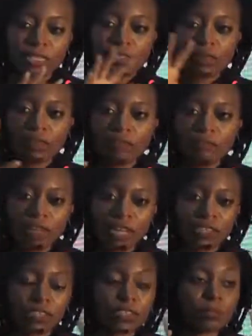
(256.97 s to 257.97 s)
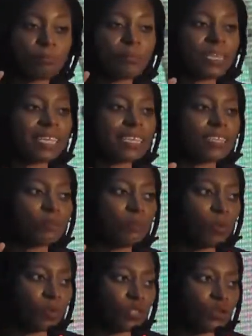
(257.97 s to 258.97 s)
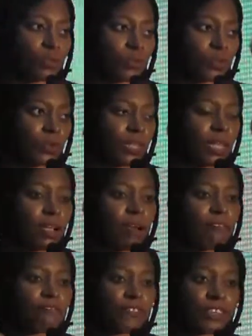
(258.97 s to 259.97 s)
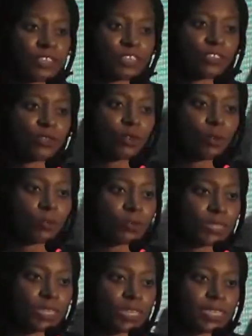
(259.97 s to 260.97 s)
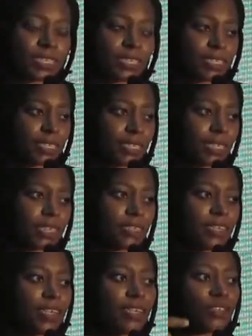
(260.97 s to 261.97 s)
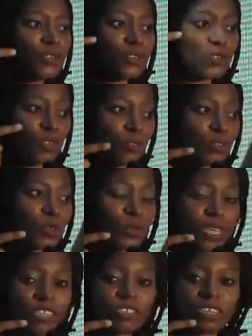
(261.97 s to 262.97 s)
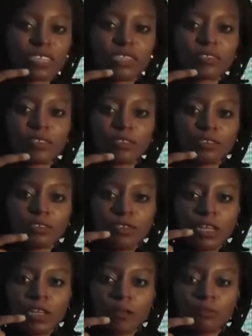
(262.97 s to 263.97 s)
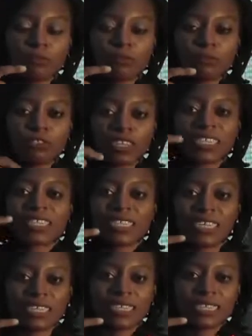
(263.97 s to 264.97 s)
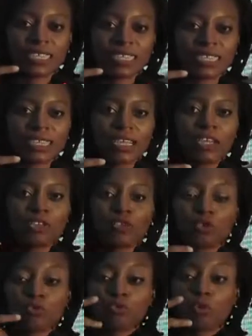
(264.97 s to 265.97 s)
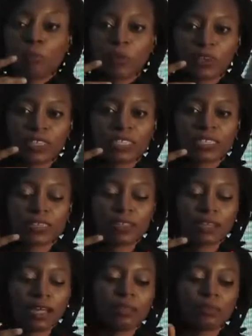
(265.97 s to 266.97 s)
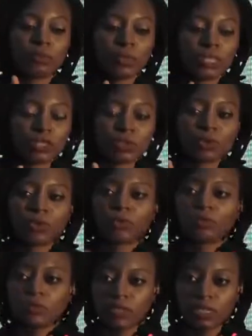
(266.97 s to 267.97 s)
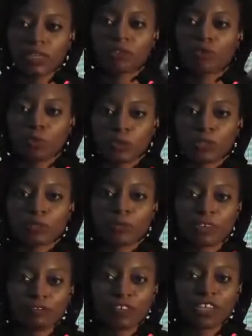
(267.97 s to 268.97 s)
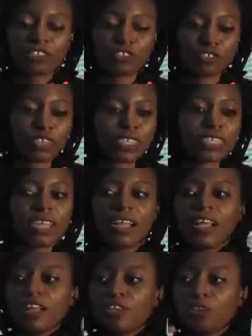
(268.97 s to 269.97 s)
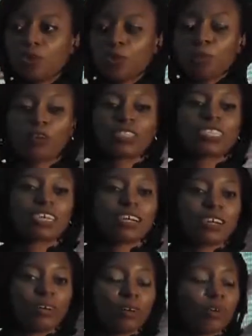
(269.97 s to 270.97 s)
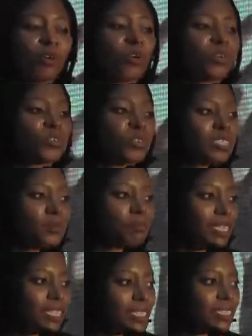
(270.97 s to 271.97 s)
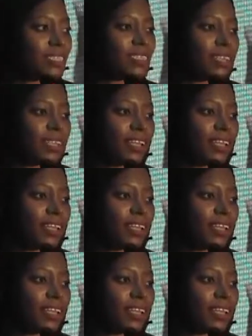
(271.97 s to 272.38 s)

factors make it possible. First, your computer-aided design, your software translating it, your robots, and we saw there are robot manufacturers, your mortar or concrete mix,